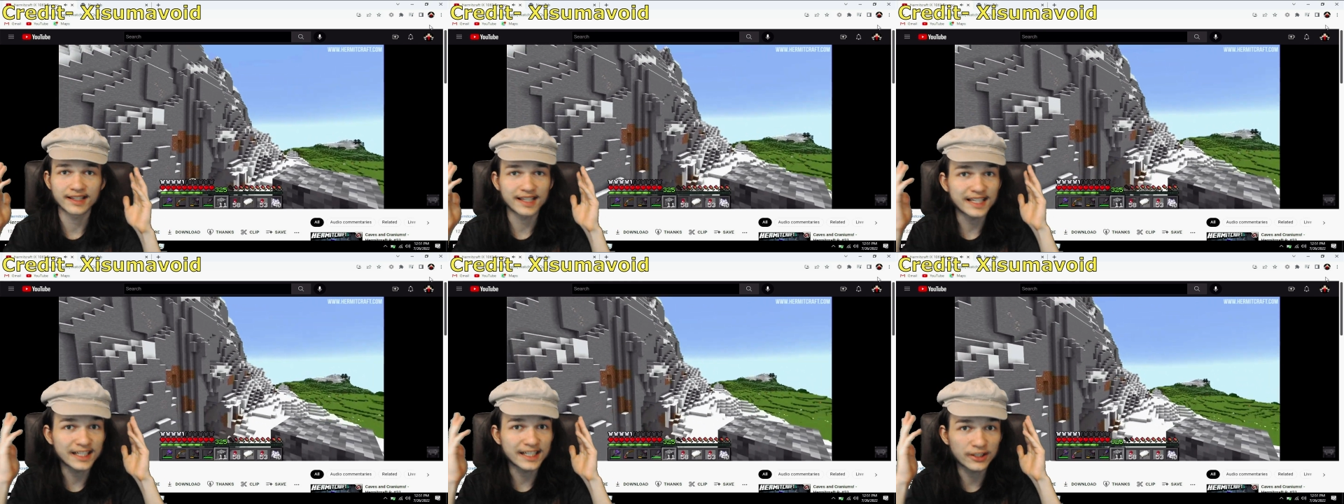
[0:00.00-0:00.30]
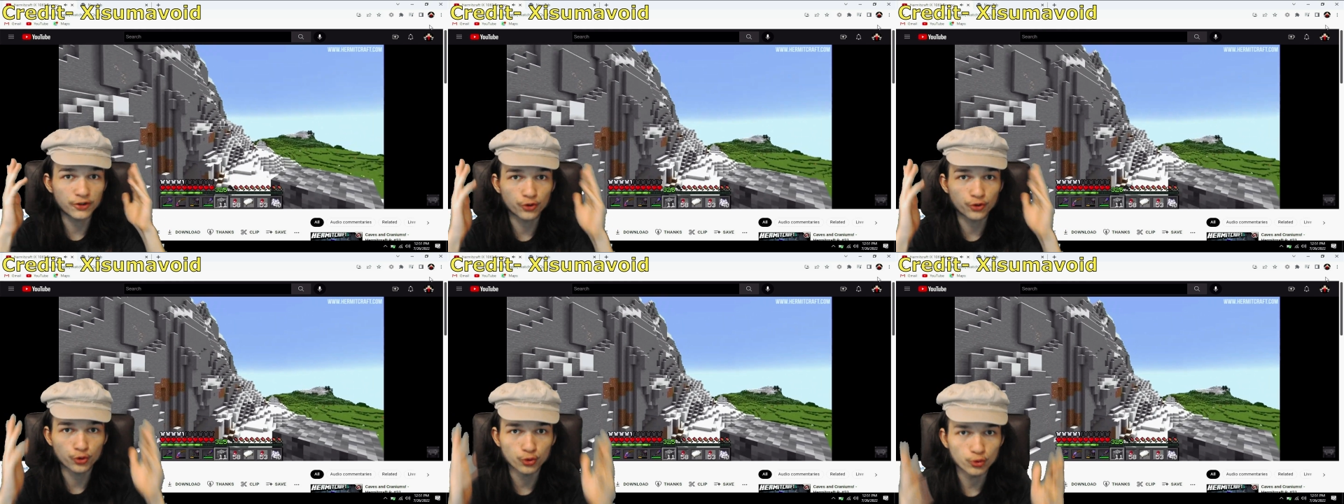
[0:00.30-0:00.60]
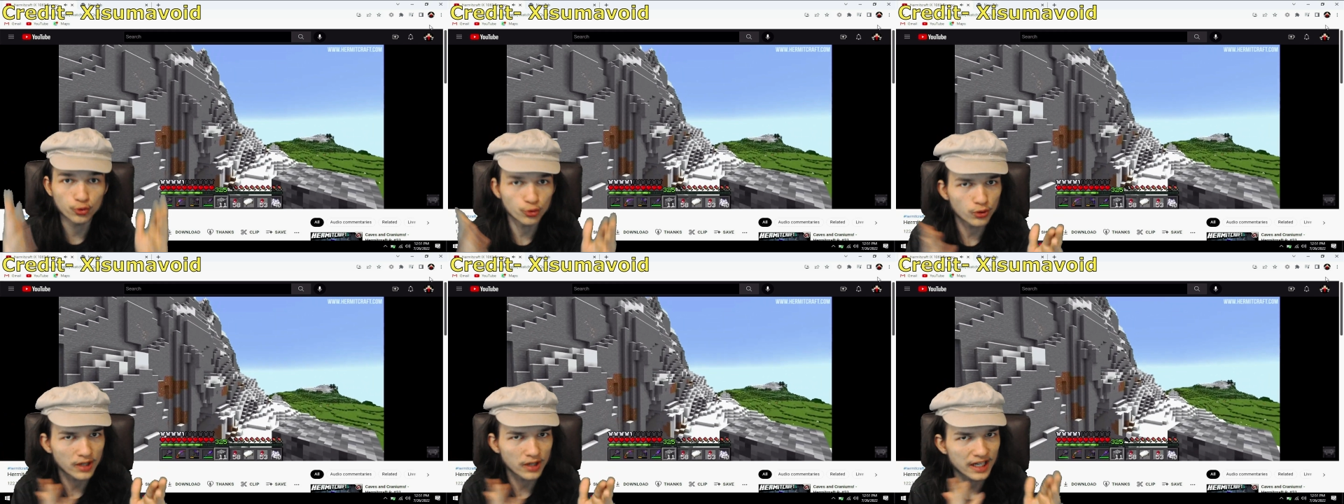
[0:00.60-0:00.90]

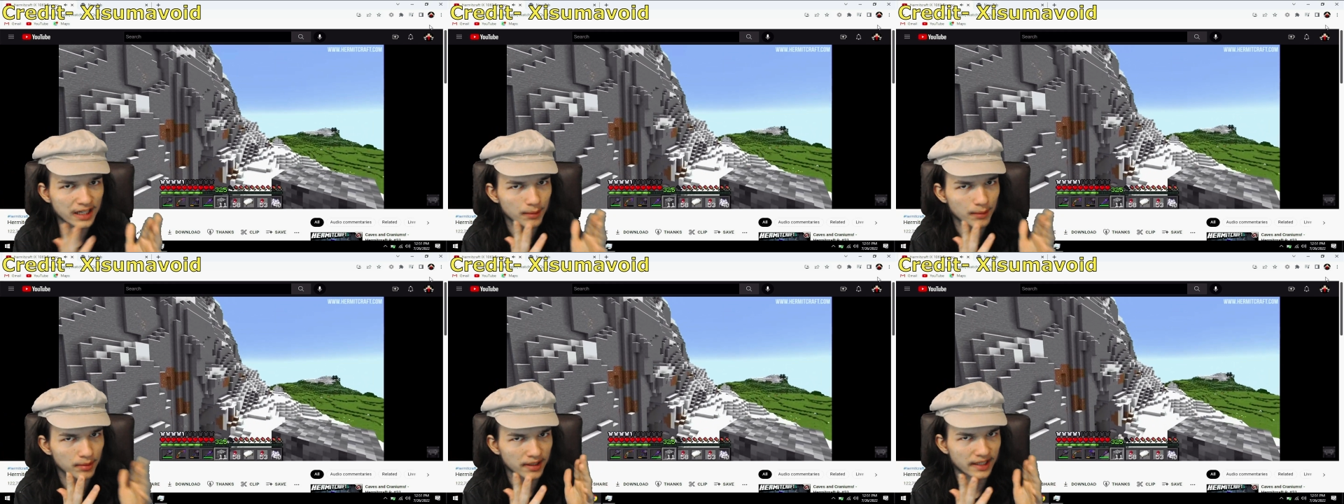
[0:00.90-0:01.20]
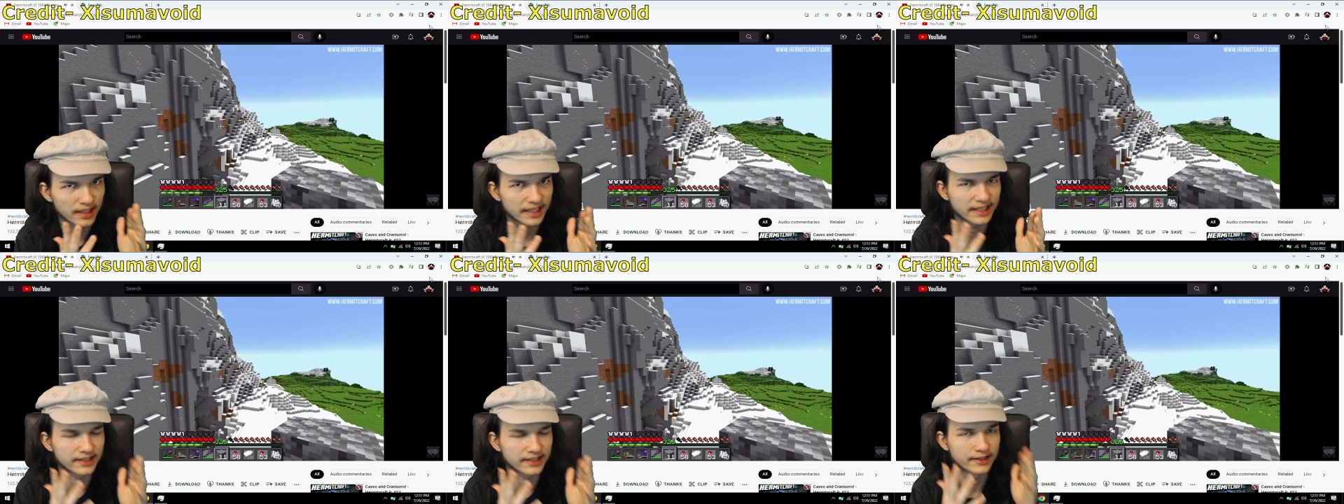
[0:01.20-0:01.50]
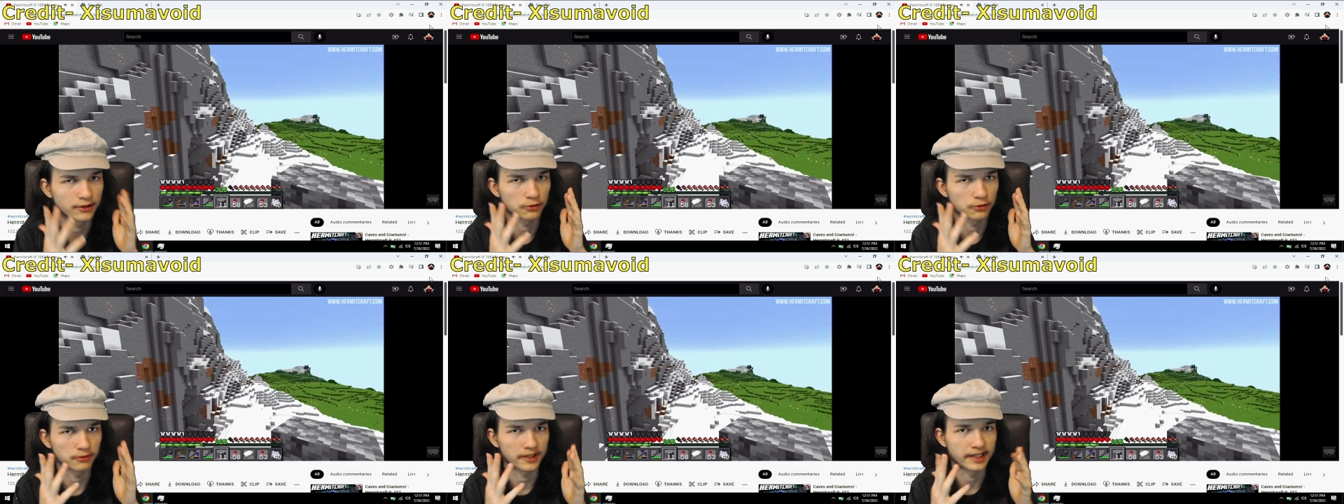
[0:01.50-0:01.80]
incredibly
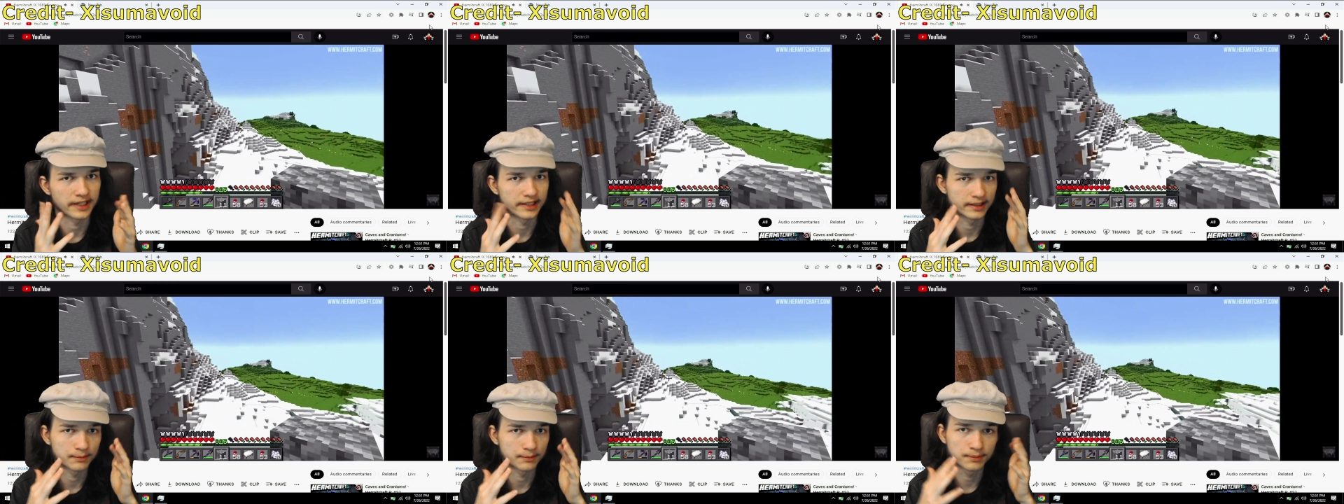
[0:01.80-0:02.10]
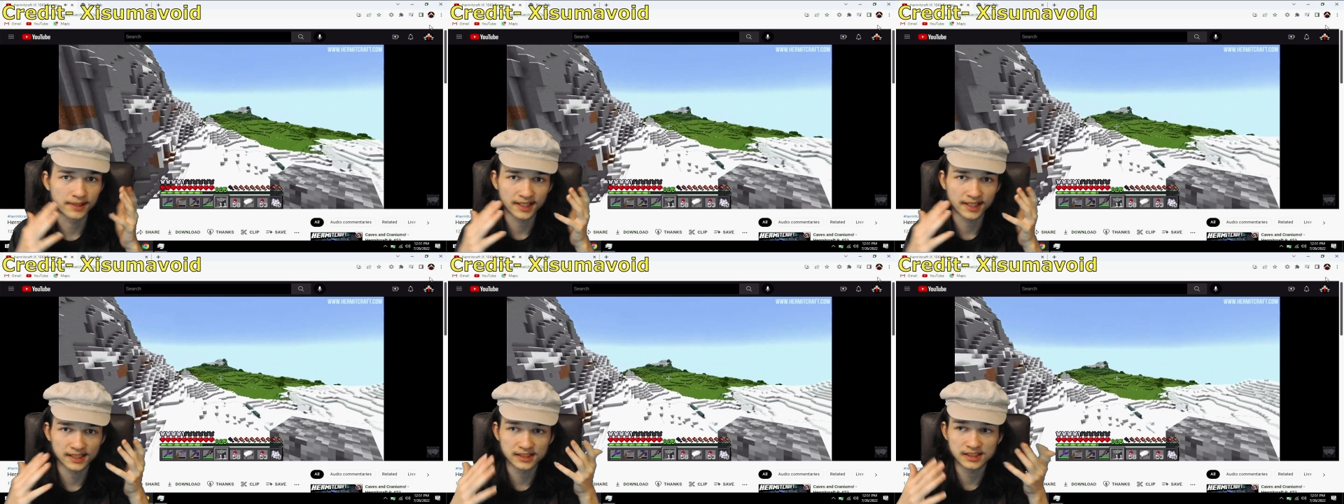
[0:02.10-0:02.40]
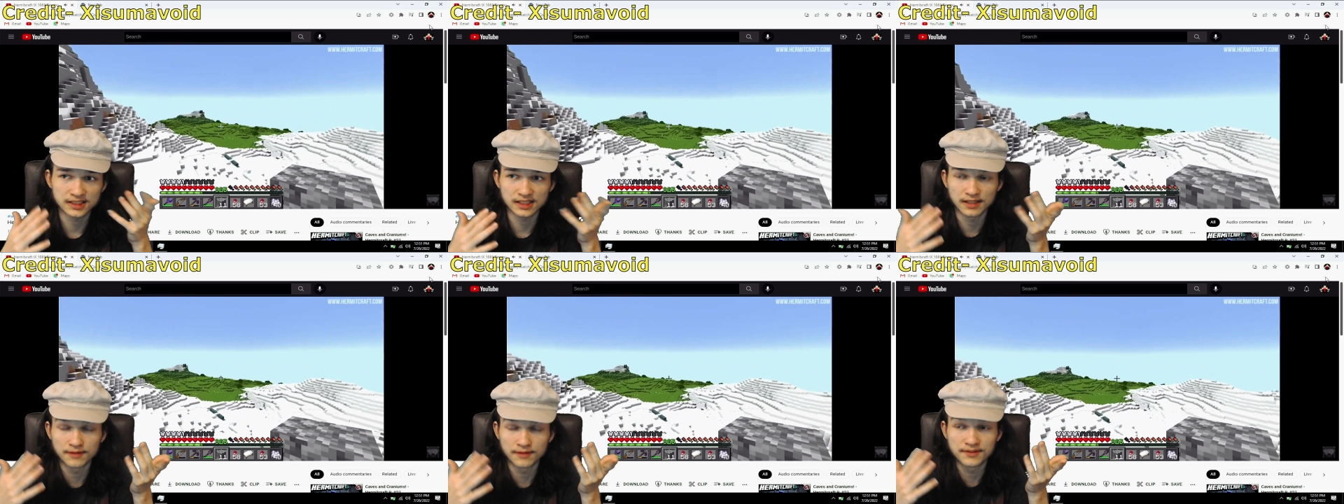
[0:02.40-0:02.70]
degraded because
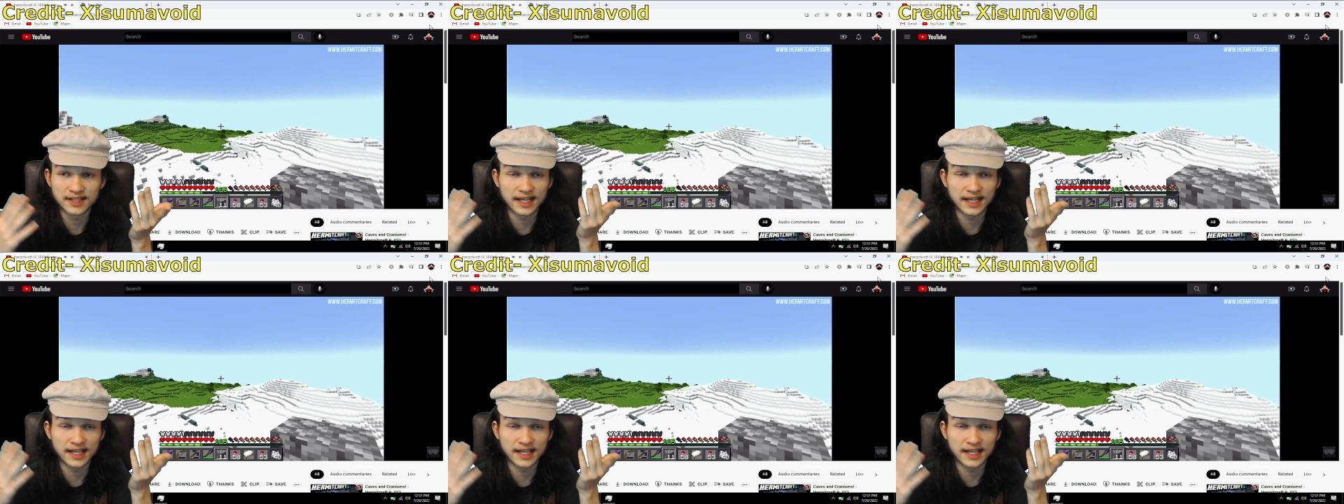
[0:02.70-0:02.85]
of the